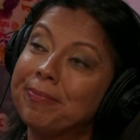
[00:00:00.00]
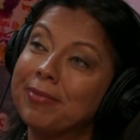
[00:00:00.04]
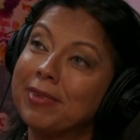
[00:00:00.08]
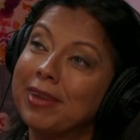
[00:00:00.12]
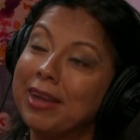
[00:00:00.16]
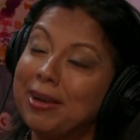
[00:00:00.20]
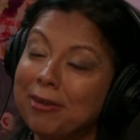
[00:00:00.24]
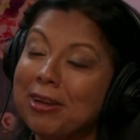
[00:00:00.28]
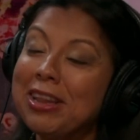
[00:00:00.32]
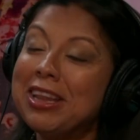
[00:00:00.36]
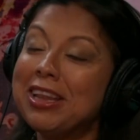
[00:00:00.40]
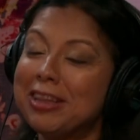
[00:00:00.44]

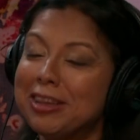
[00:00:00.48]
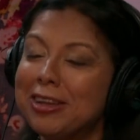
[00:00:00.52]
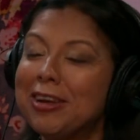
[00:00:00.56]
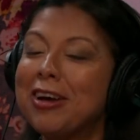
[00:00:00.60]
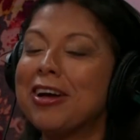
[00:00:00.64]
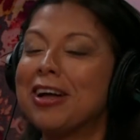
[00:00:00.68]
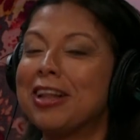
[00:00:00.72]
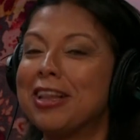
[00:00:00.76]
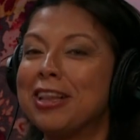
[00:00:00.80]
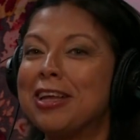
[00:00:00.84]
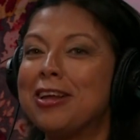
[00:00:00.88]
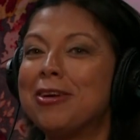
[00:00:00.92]
I want to
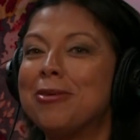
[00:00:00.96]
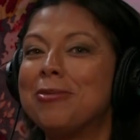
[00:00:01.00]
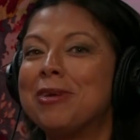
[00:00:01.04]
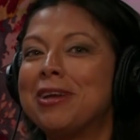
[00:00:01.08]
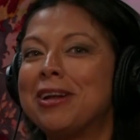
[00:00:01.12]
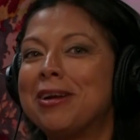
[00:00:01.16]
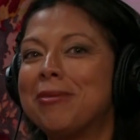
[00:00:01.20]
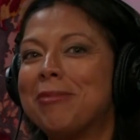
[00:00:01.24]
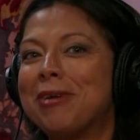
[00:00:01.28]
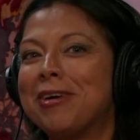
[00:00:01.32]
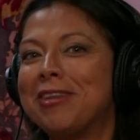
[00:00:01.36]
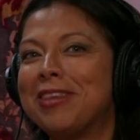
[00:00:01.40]
talk a little bit
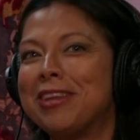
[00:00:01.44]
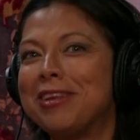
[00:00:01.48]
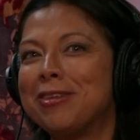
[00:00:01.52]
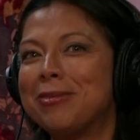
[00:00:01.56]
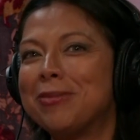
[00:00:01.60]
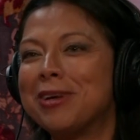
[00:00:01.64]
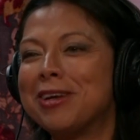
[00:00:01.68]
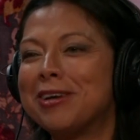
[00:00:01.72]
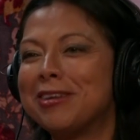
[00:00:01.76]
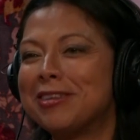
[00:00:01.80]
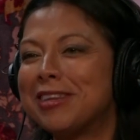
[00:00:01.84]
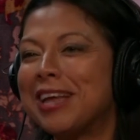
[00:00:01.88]
about this
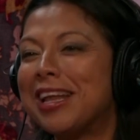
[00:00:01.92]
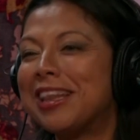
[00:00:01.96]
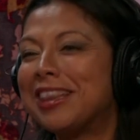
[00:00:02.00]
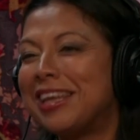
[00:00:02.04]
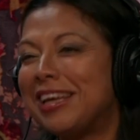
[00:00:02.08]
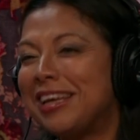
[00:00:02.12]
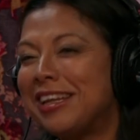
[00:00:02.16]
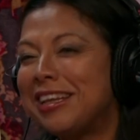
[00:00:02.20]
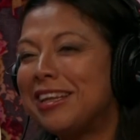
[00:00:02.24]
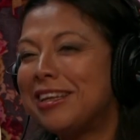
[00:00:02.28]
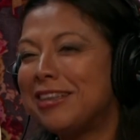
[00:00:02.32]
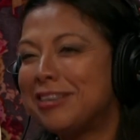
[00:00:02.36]
because I
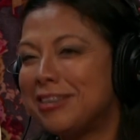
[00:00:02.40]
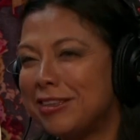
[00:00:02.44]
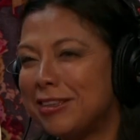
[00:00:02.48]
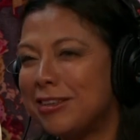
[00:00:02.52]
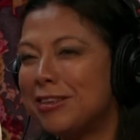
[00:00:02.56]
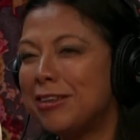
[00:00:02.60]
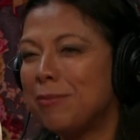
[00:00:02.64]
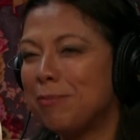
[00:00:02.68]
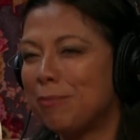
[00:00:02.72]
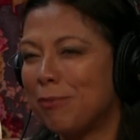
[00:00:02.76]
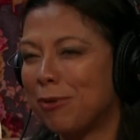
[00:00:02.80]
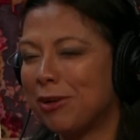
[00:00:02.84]
think this is
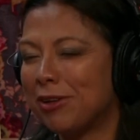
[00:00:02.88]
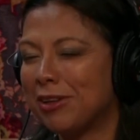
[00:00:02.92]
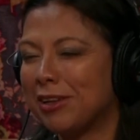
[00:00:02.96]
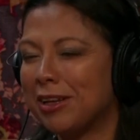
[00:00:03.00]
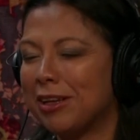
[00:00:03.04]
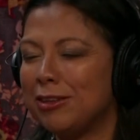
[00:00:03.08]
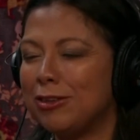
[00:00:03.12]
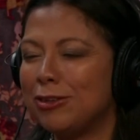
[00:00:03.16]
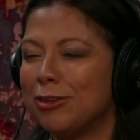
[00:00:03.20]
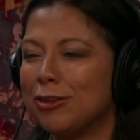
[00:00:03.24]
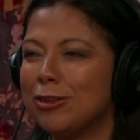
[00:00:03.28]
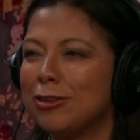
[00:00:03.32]

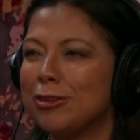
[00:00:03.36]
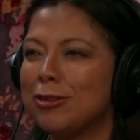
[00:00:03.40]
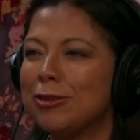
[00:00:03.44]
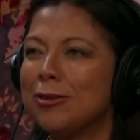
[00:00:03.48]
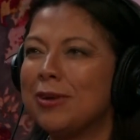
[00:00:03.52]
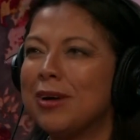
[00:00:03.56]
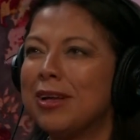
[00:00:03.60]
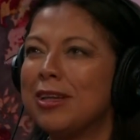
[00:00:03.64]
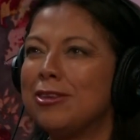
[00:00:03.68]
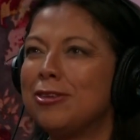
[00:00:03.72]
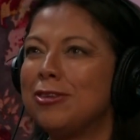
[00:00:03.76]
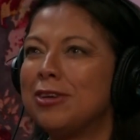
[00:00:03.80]
important just to
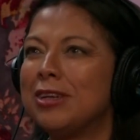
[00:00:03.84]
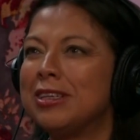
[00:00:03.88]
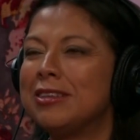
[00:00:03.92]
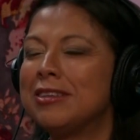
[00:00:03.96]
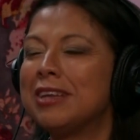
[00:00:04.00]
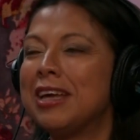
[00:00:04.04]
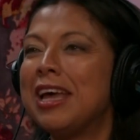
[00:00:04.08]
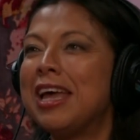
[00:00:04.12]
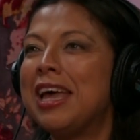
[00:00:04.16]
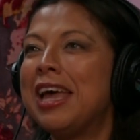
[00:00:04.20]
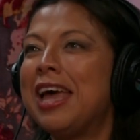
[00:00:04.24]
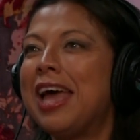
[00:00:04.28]
address.
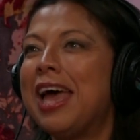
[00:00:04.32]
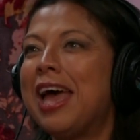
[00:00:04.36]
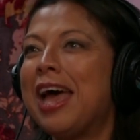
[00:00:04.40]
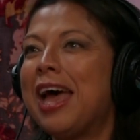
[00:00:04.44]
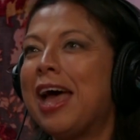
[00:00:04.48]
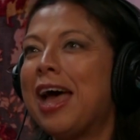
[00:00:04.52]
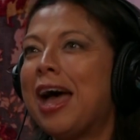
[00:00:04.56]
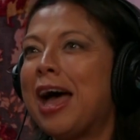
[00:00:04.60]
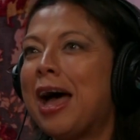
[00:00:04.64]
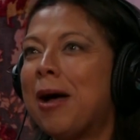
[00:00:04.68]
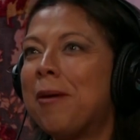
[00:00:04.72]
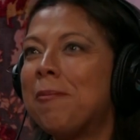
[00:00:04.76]

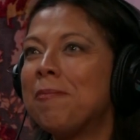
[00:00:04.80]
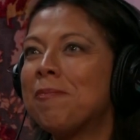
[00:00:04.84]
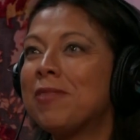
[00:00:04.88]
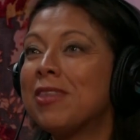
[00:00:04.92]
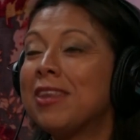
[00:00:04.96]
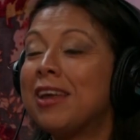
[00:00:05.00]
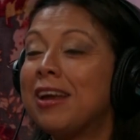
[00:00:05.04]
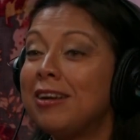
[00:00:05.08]
There